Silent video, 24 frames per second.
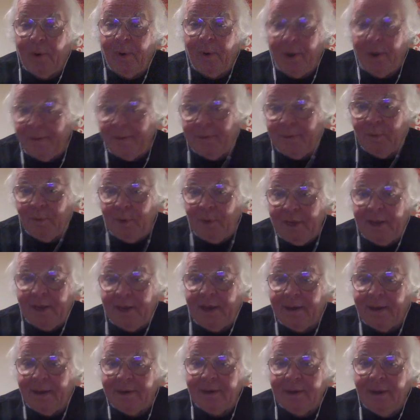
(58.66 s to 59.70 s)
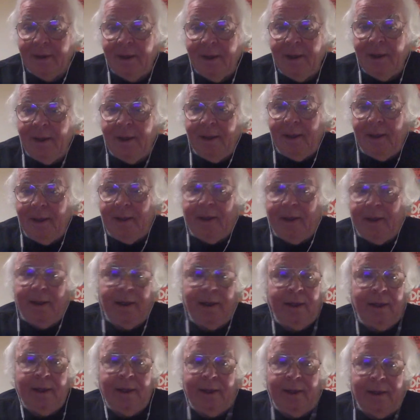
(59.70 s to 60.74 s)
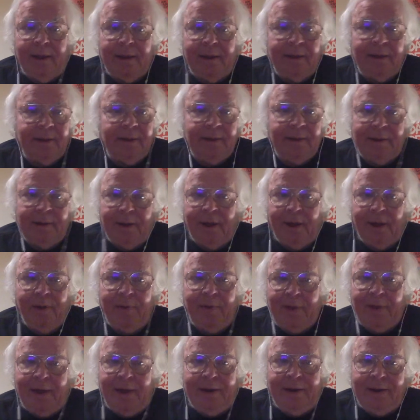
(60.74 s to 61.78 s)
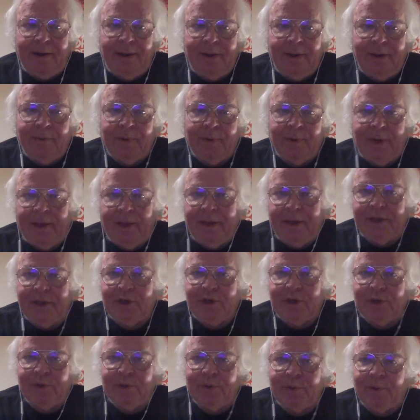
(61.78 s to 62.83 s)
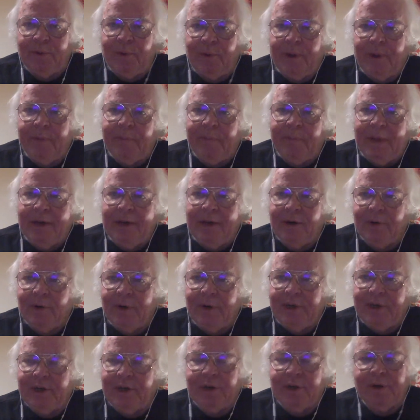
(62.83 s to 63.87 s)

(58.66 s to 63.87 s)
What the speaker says: on the weekend. Uh, how that relates to increased